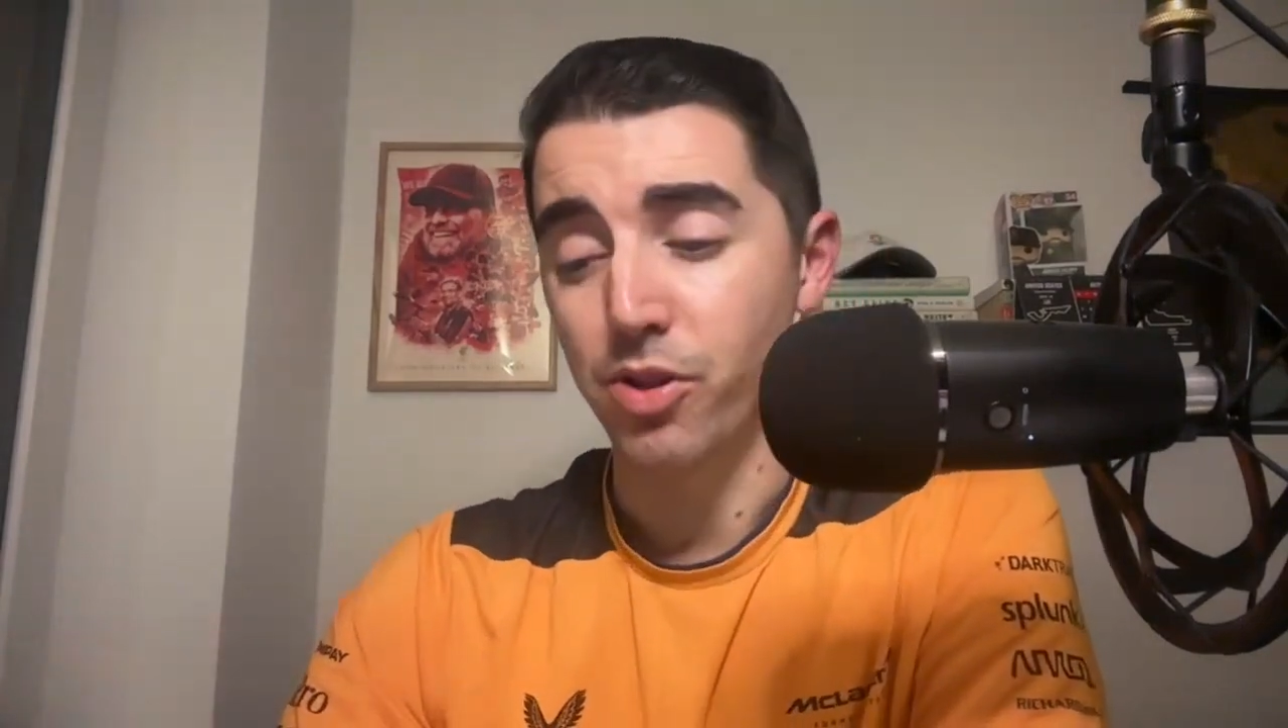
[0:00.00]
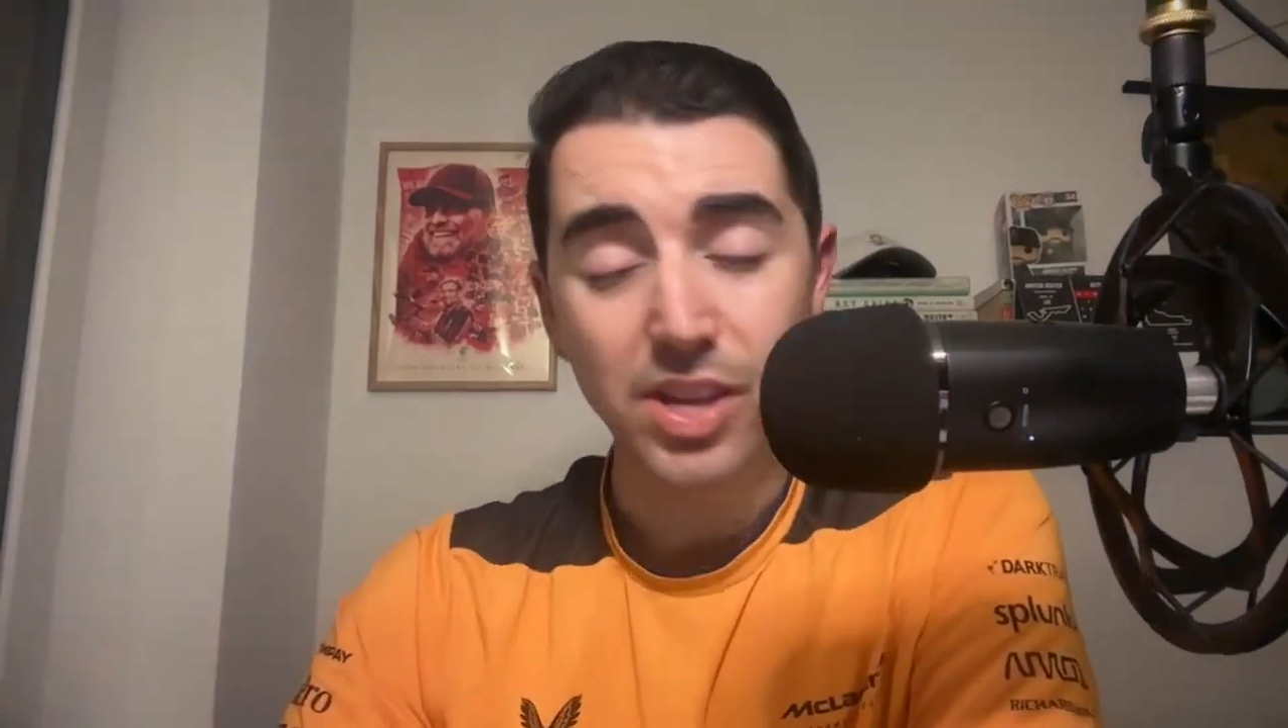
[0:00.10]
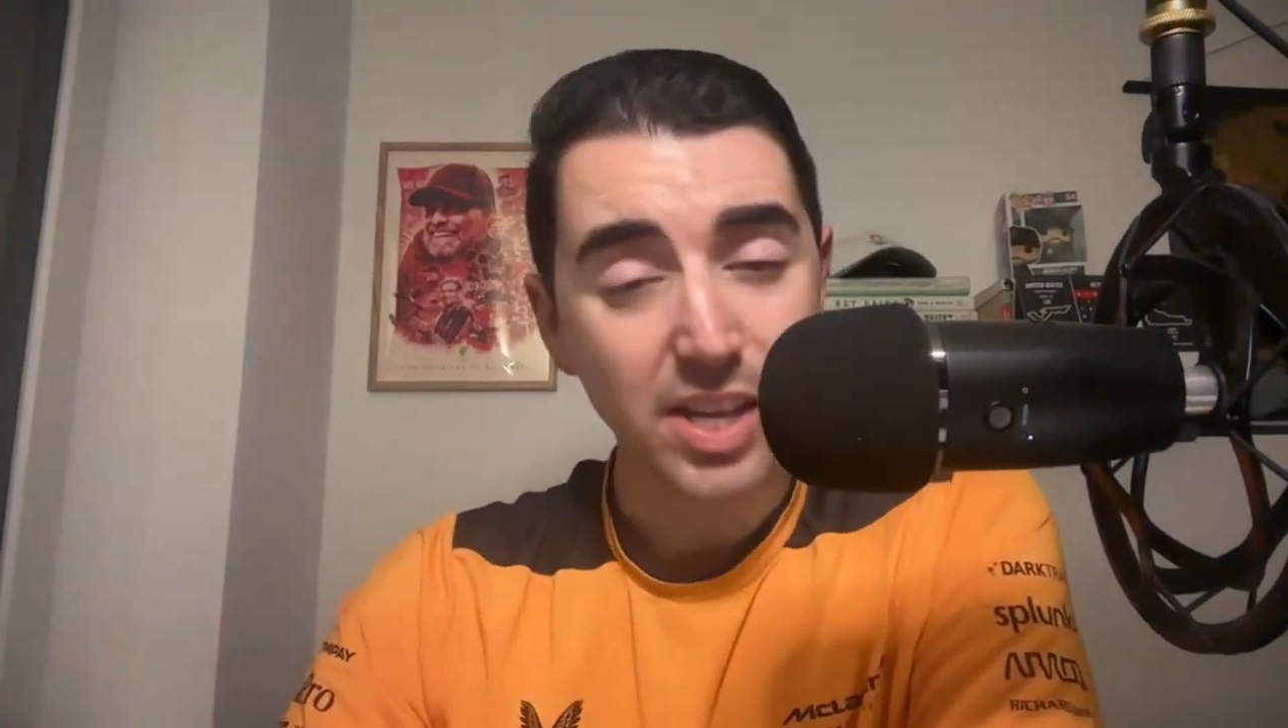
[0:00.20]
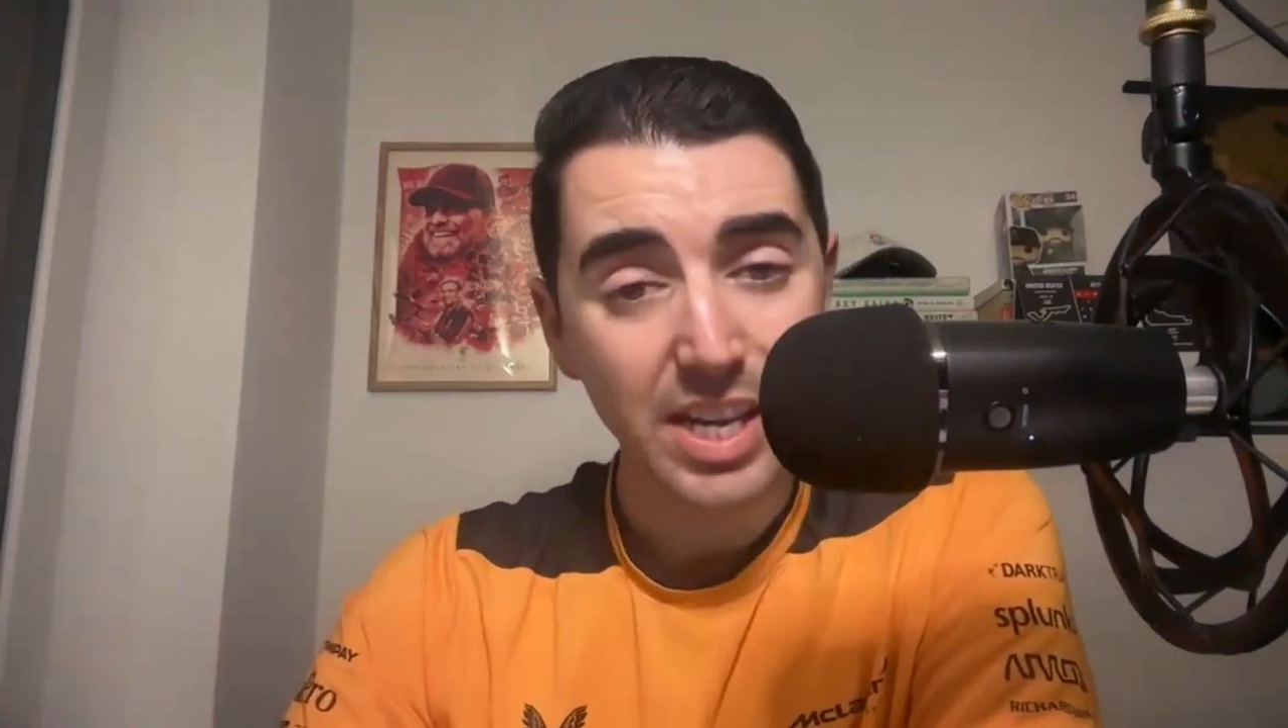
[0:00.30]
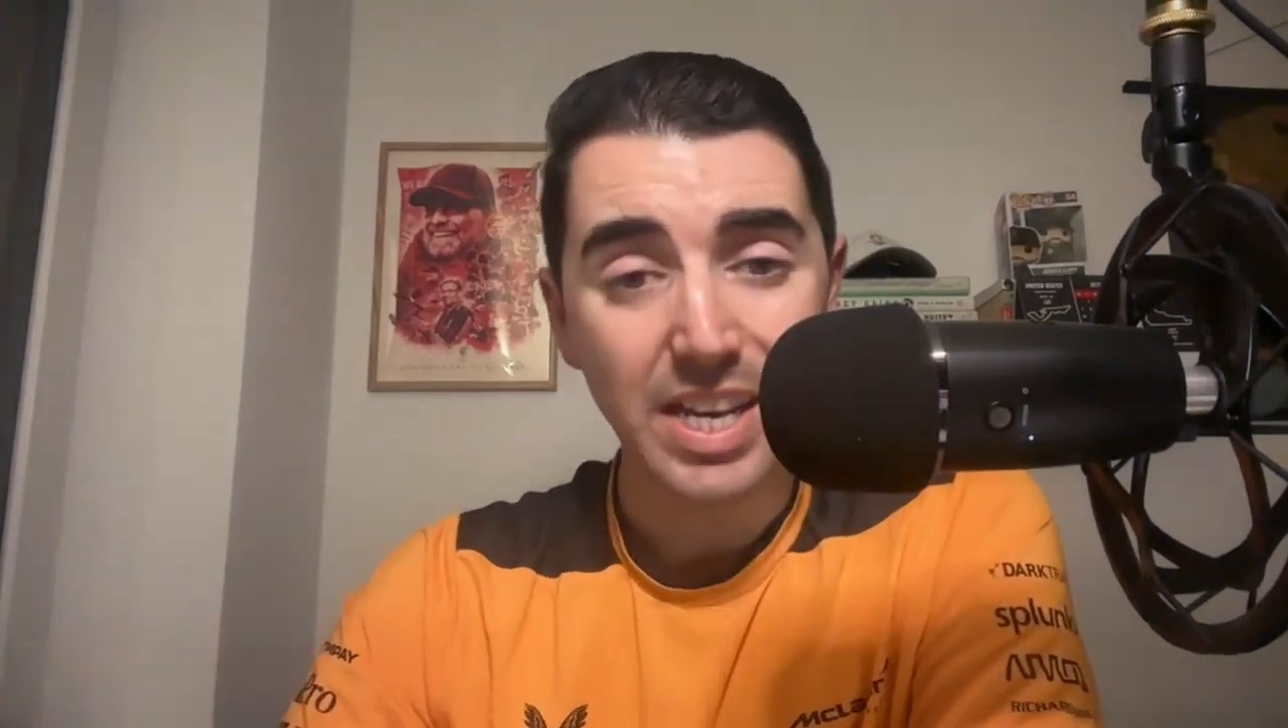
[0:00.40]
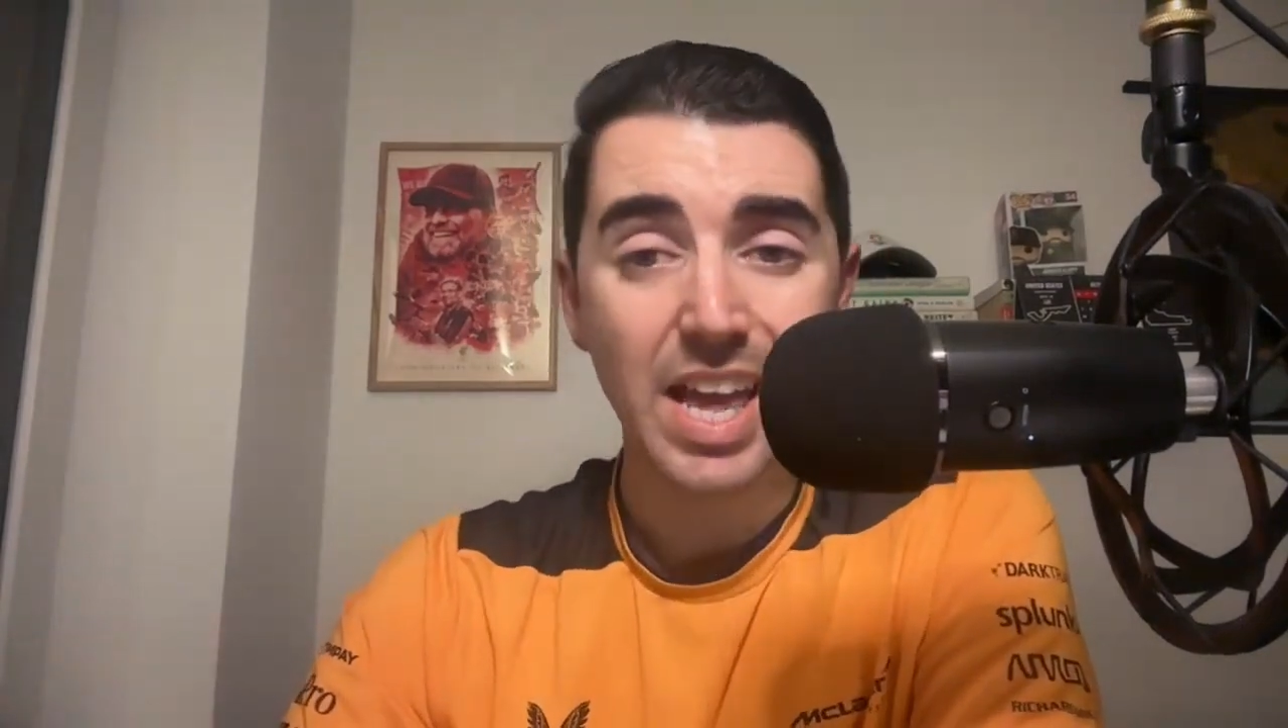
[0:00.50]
thinking